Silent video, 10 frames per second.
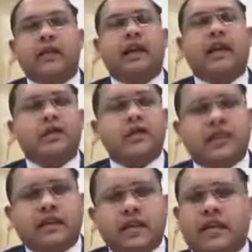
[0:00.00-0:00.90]
that will
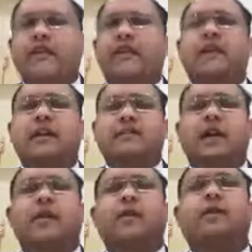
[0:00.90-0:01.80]
generate awareness
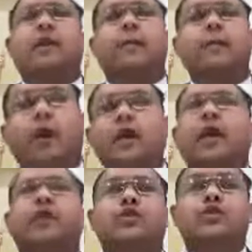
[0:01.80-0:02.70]
about the
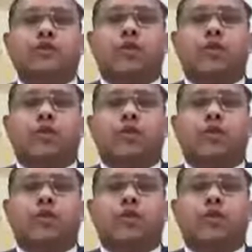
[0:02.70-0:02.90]
important issues